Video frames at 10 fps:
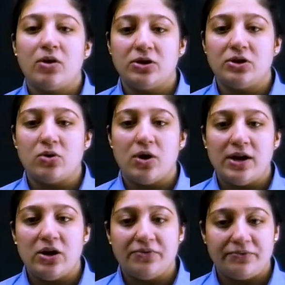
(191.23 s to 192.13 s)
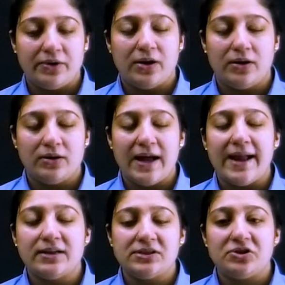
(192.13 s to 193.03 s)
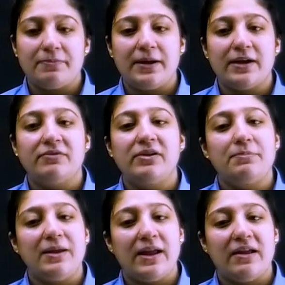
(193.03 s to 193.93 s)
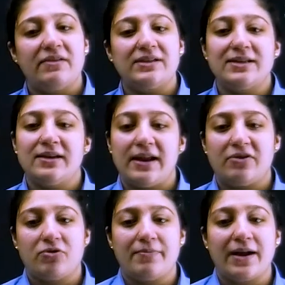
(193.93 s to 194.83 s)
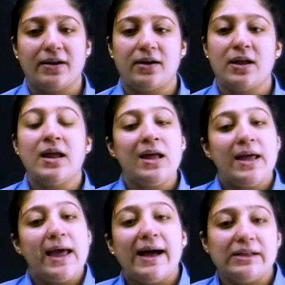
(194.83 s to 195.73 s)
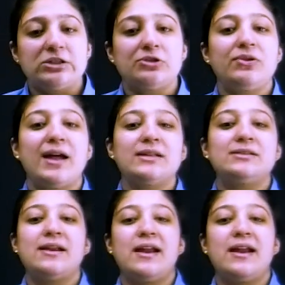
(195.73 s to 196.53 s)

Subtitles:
or the coil of the iron strip here will behave as an electromagnet. As soon as the